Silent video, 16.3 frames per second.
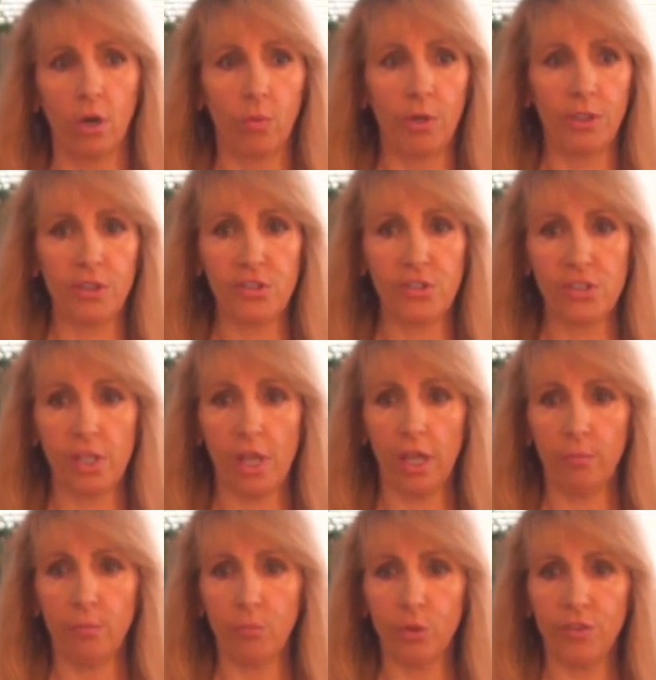With the
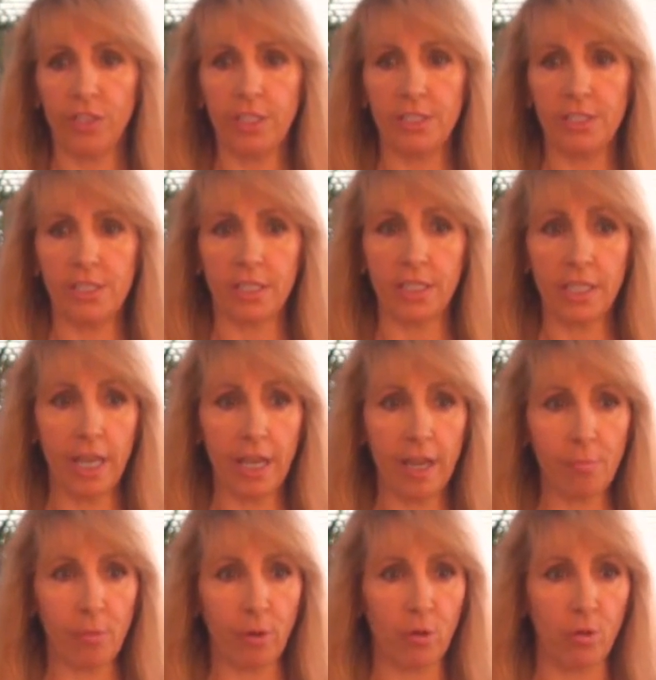sun moving into
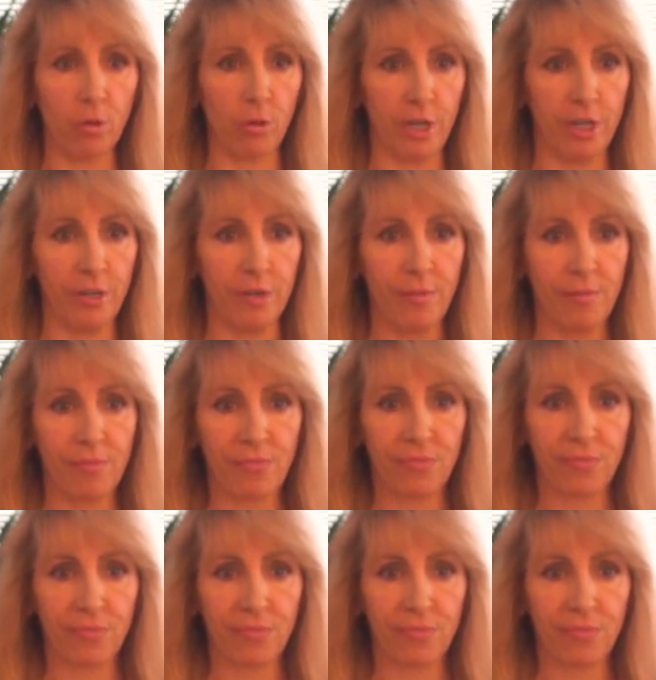Capricorn,